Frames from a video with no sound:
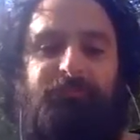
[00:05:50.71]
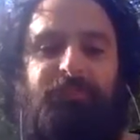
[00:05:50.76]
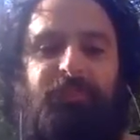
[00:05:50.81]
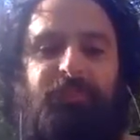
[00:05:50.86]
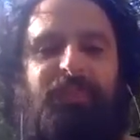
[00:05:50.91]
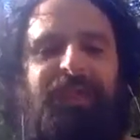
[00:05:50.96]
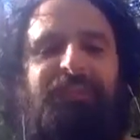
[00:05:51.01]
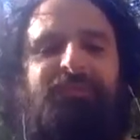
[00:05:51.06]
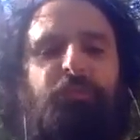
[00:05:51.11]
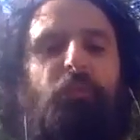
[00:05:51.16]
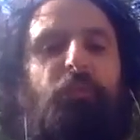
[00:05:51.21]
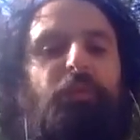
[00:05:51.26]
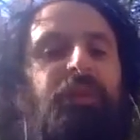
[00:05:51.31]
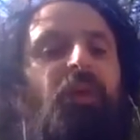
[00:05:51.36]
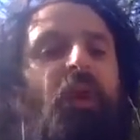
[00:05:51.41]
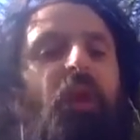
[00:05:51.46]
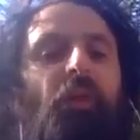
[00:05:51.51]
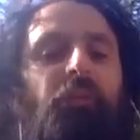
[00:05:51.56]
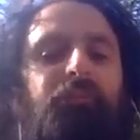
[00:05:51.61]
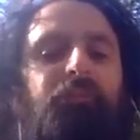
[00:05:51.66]
That's what we
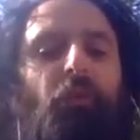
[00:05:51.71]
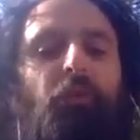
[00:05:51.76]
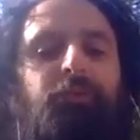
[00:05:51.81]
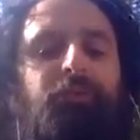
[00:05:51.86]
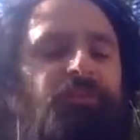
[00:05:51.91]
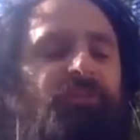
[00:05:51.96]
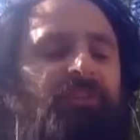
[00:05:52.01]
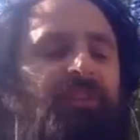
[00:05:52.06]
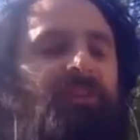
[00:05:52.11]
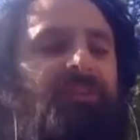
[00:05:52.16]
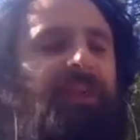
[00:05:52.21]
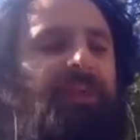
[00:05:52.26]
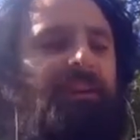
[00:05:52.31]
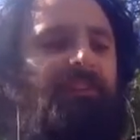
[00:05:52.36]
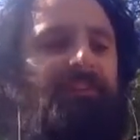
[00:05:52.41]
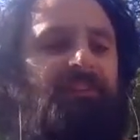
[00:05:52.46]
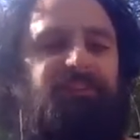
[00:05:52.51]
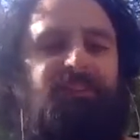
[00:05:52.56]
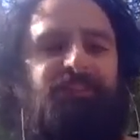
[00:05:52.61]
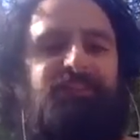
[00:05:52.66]
call soul music, like in
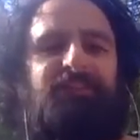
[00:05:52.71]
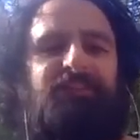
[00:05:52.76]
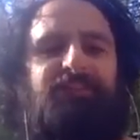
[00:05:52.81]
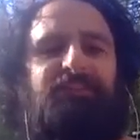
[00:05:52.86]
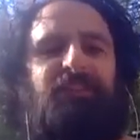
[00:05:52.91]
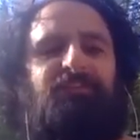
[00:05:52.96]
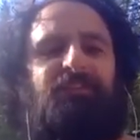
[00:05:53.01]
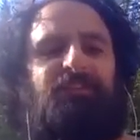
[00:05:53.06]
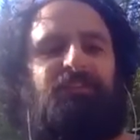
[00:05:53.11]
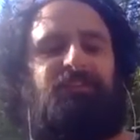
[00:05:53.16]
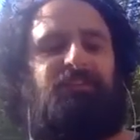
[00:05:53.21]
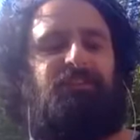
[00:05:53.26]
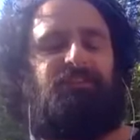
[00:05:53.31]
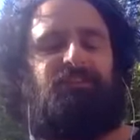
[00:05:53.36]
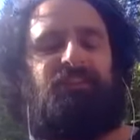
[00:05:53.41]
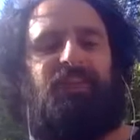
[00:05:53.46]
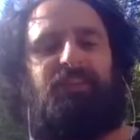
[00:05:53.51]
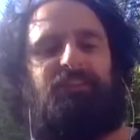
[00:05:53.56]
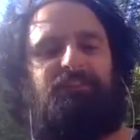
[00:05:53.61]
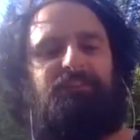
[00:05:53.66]
the 60s, 70s,
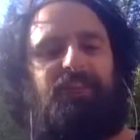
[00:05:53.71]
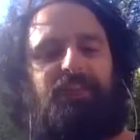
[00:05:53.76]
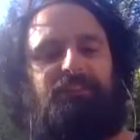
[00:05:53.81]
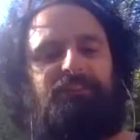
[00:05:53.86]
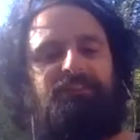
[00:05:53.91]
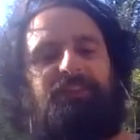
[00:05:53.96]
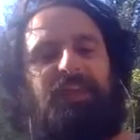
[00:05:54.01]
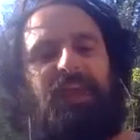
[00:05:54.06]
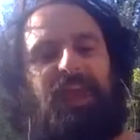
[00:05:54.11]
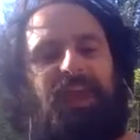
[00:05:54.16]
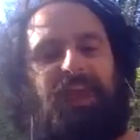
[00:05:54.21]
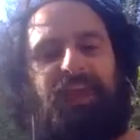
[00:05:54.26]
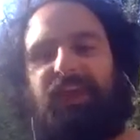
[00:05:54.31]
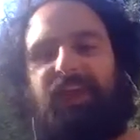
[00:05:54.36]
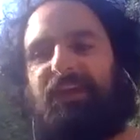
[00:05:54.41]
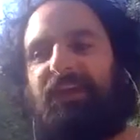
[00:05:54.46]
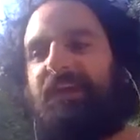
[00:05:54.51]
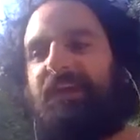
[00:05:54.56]
and today.